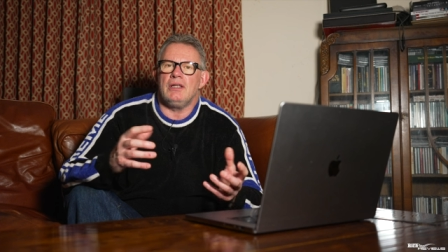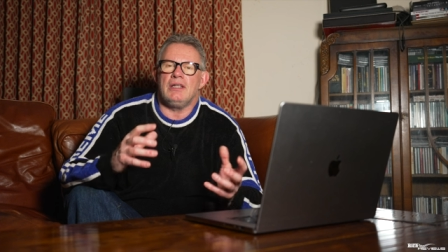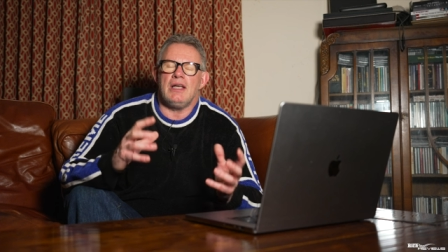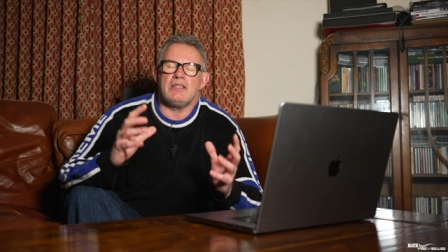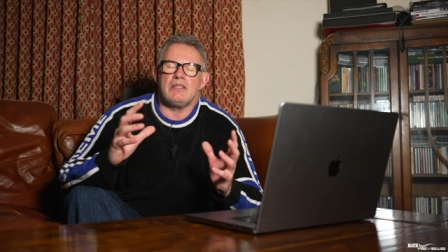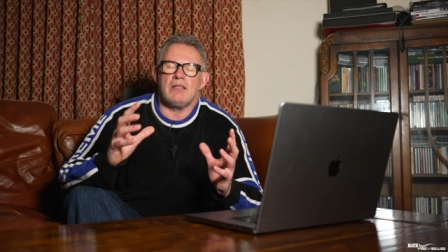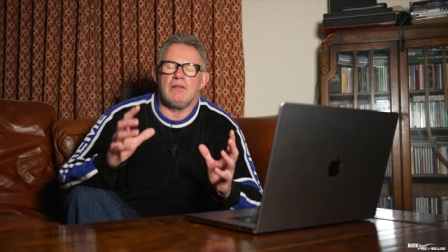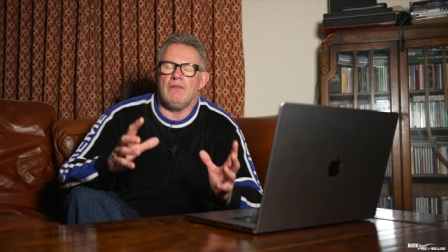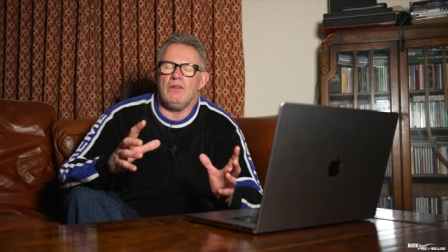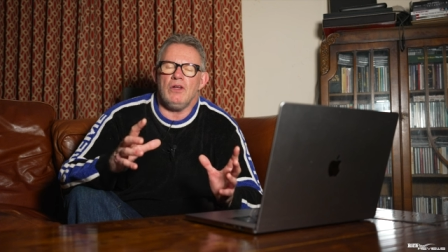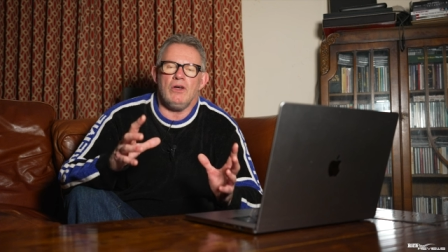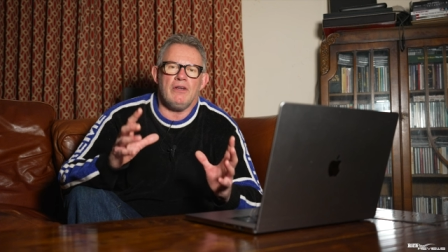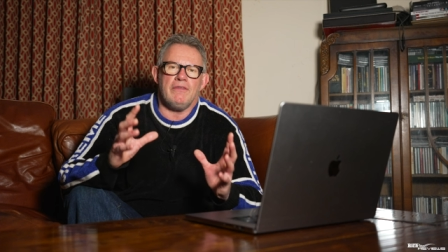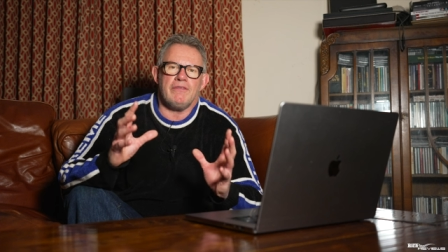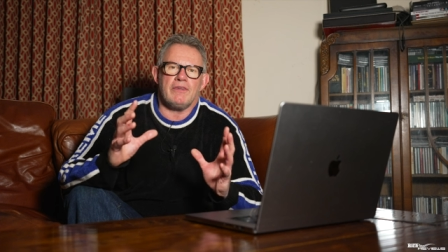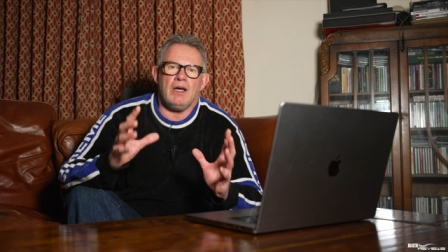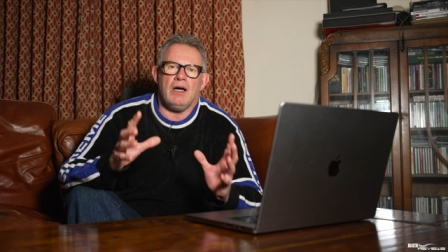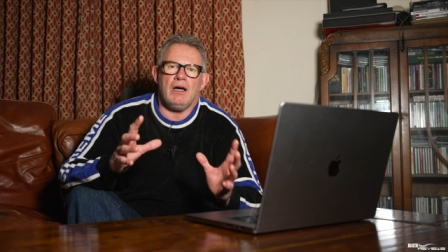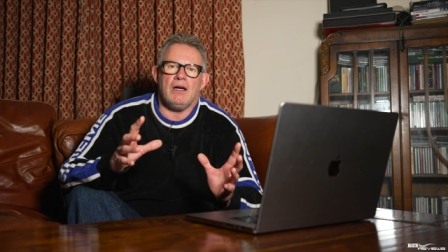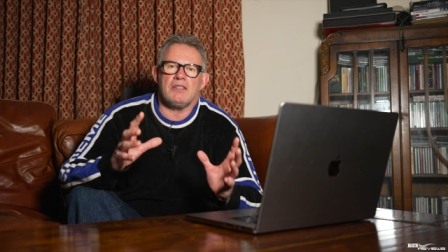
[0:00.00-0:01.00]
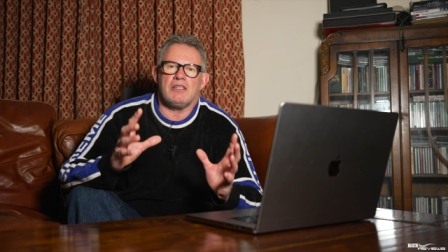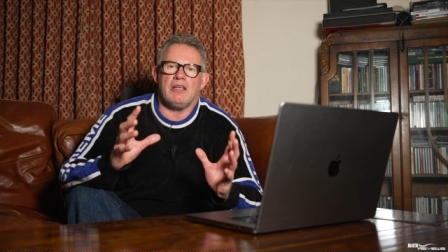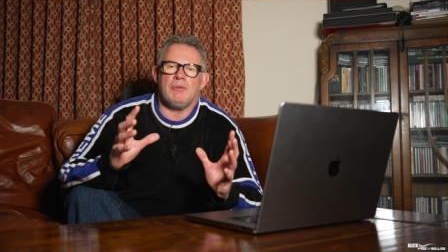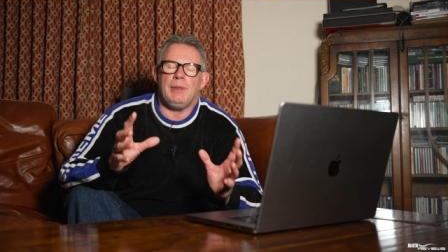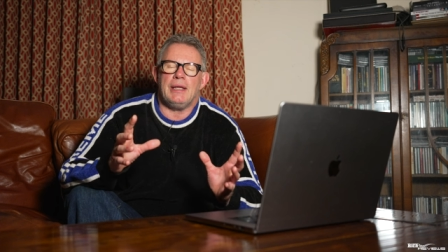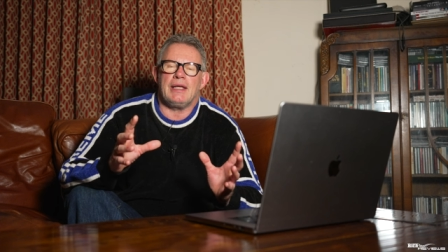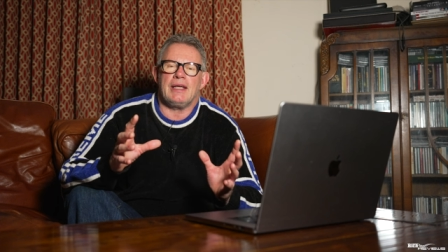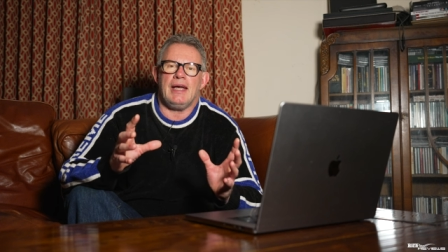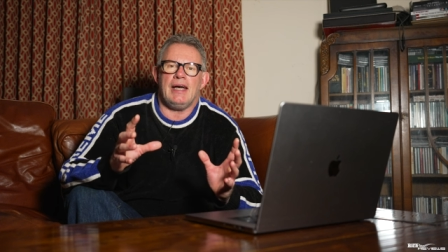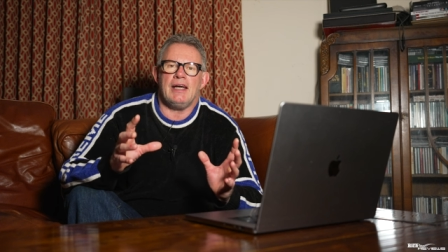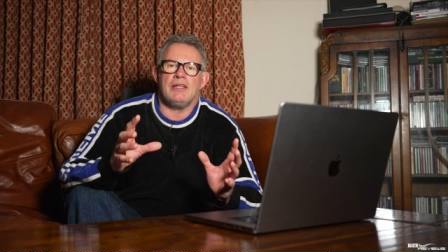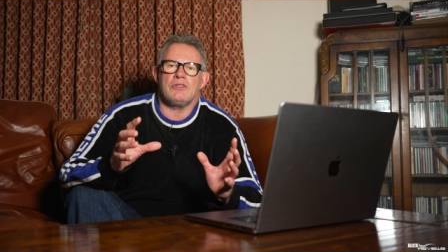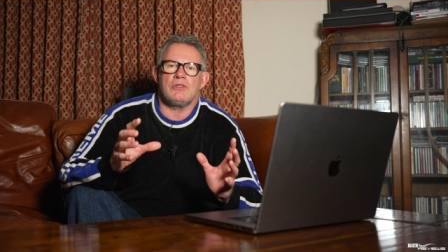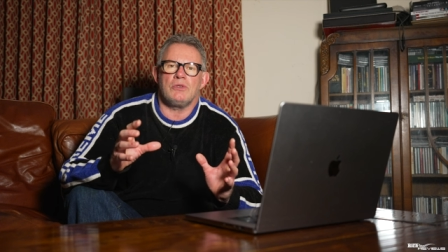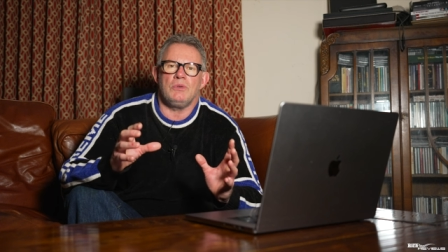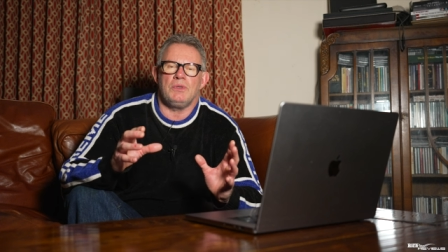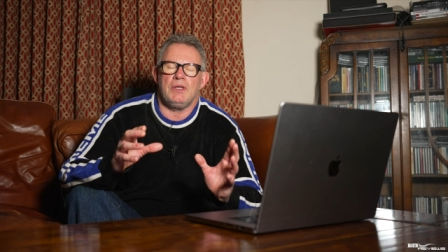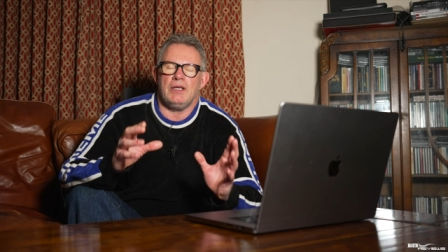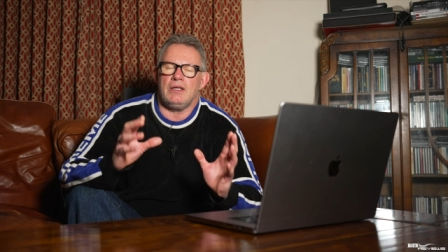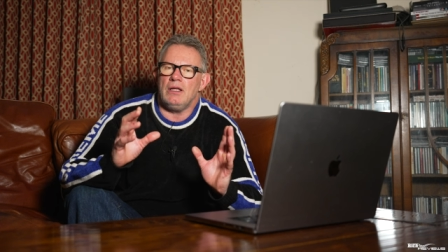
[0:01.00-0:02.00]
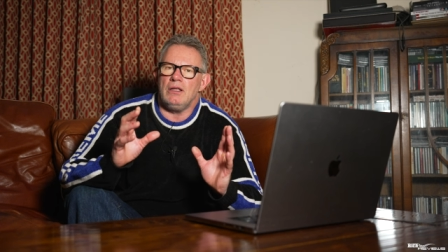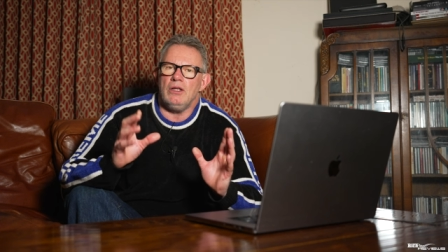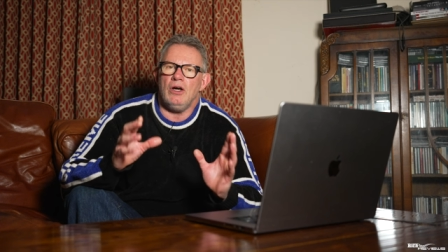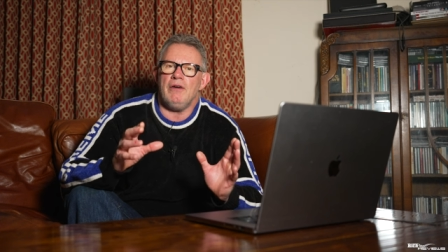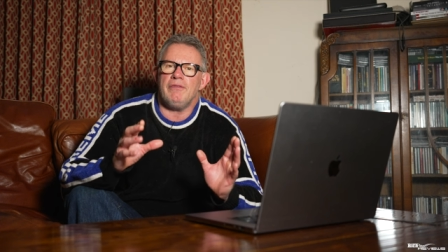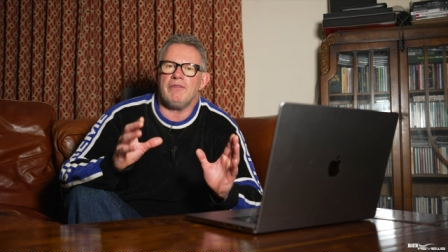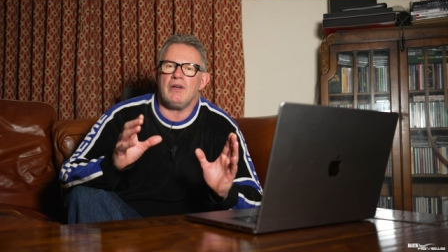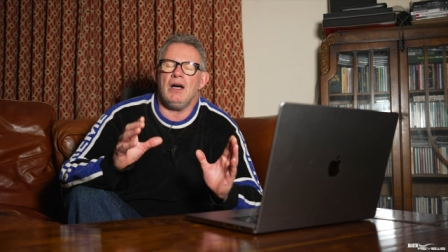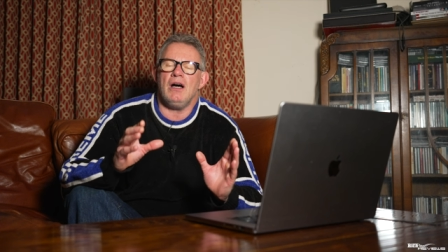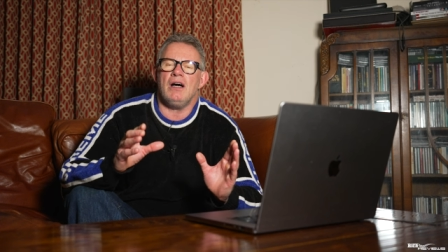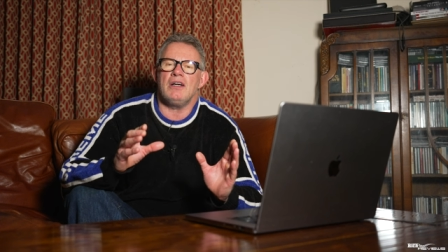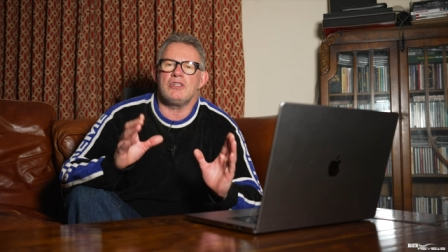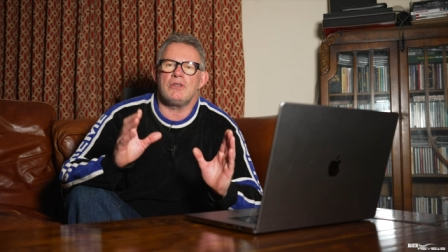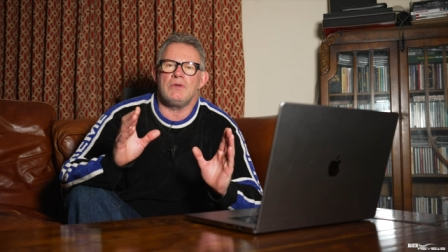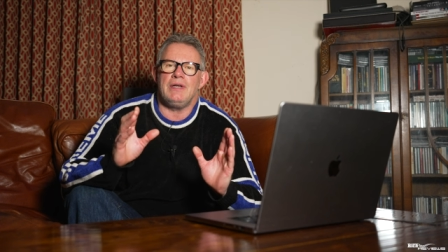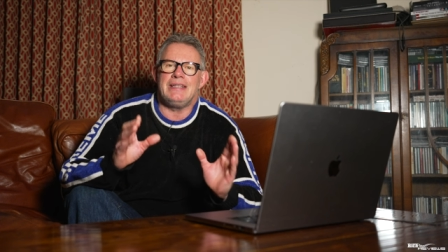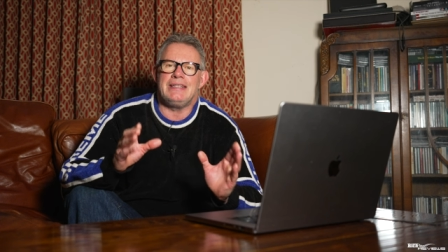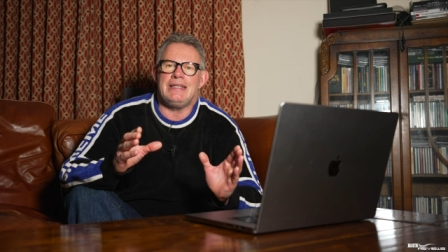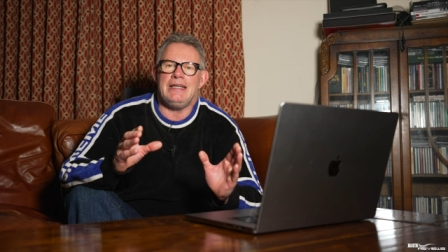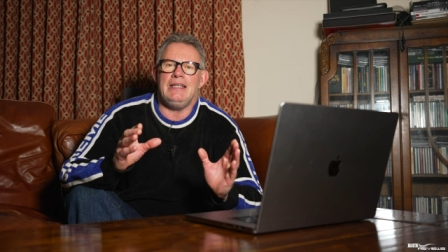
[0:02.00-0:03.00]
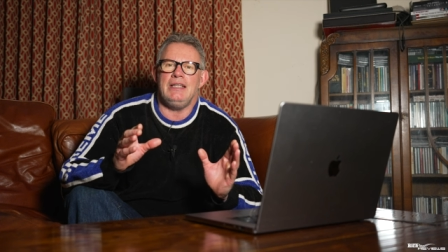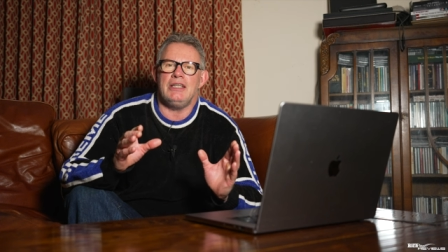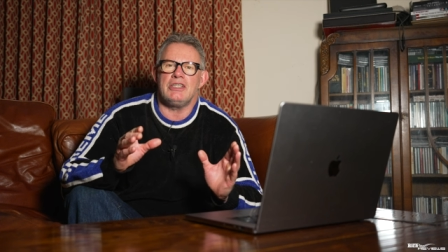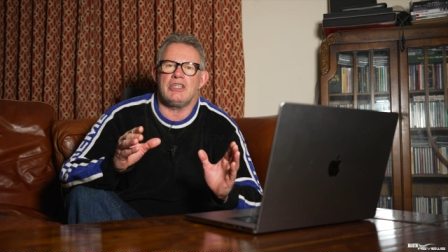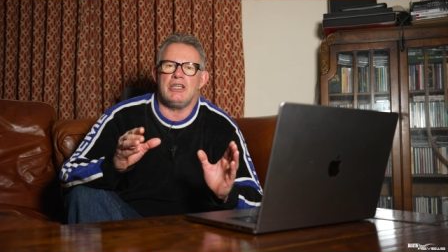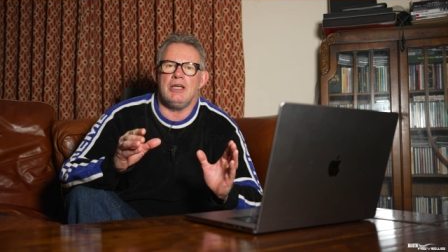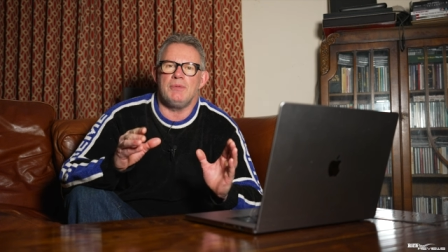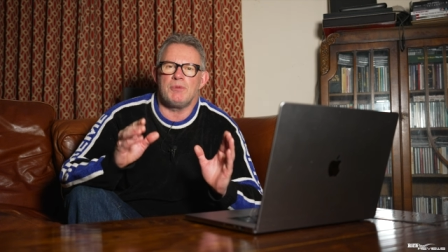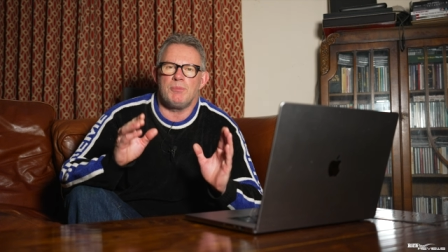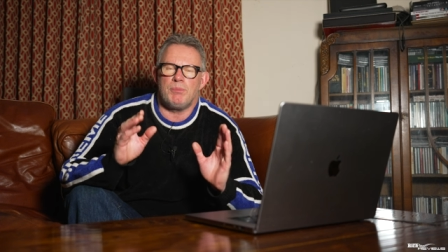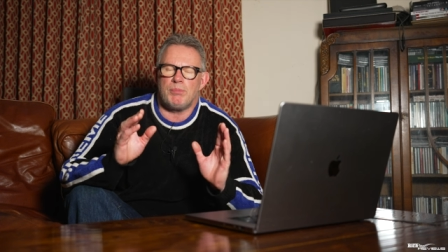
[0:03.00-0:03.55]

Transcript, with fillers: there's a lot of cars that have been cancelled, and a lot of cars are at dealerships.